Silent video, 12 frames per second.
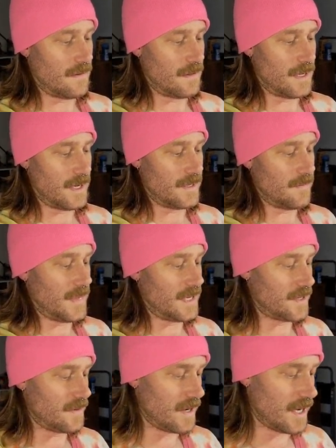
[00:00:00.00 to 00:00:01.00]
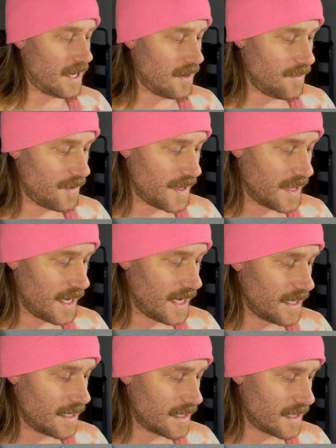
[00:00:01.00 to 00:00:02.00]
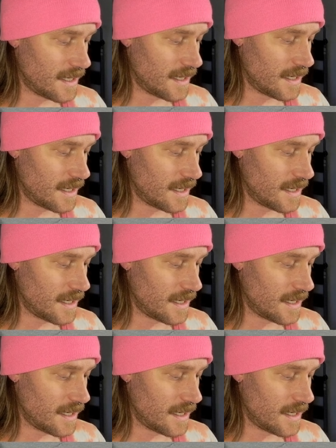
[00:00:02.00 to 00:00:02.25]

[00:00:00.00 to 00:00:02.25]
that is meant to help with that.